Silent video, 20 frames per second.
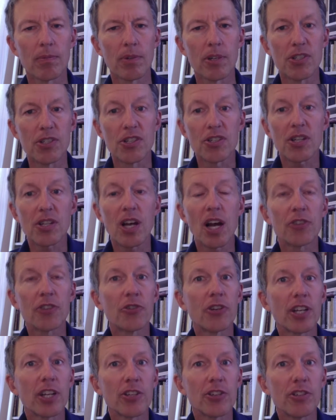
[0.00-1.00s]
Is this a
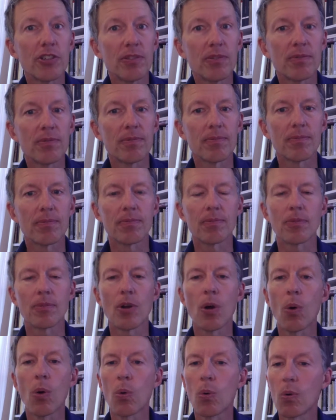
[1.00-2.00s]
contradiction?
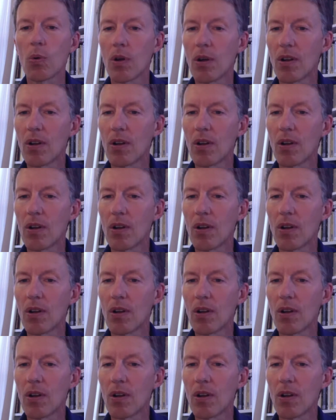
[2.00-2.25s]
No.